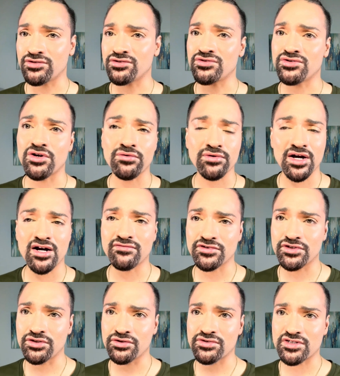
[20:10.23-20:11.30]
You don't have
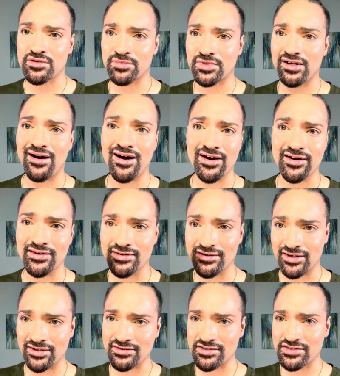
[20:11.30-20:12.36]
to use something high-end
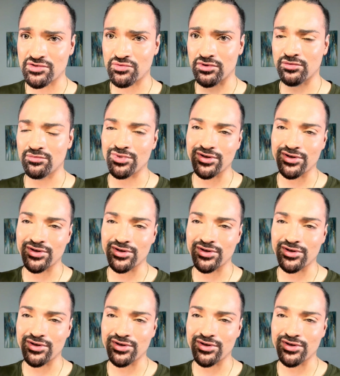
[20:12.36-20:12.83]
like this one,